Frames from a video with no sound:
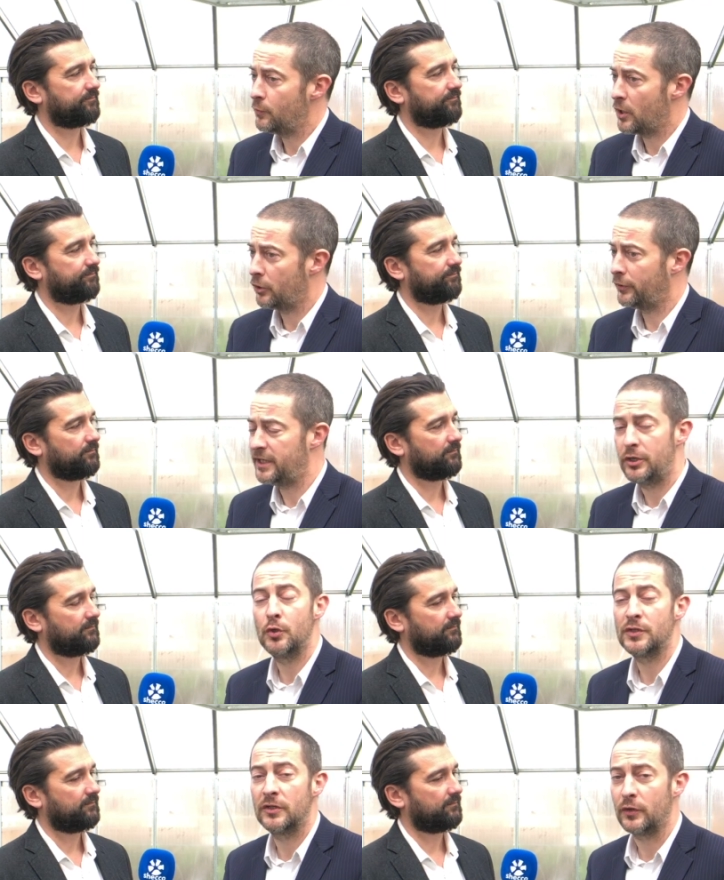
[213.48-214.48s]
Speaker 1: we already
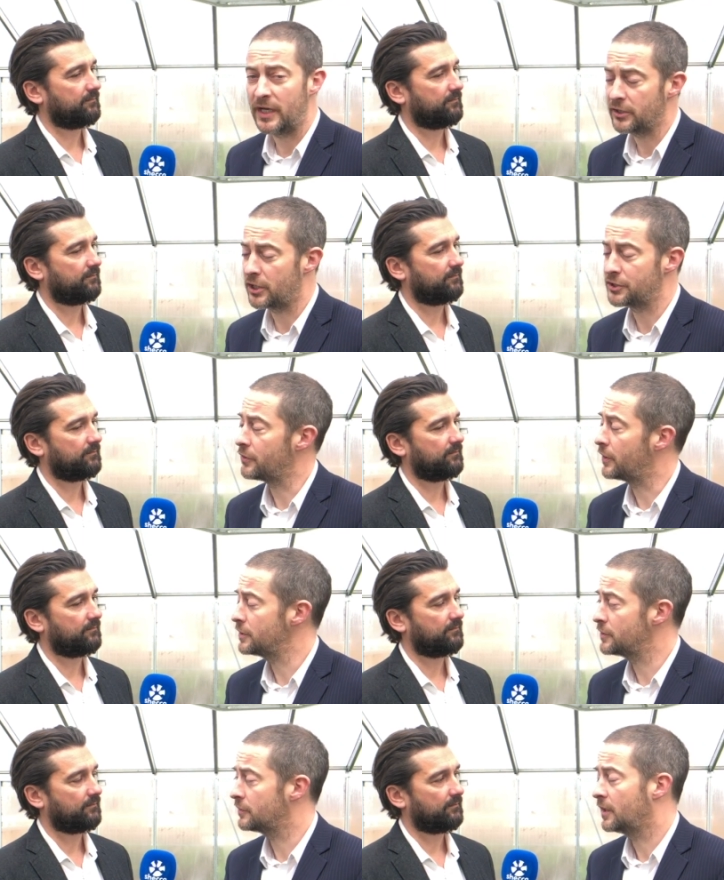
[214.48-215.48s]
use it to heat our
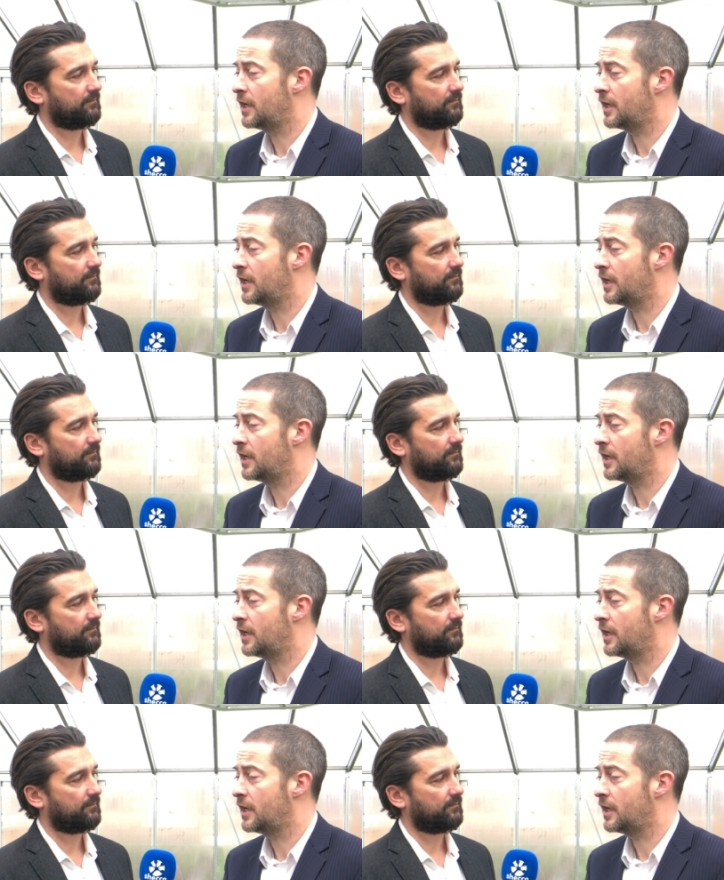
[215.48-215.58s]
stores,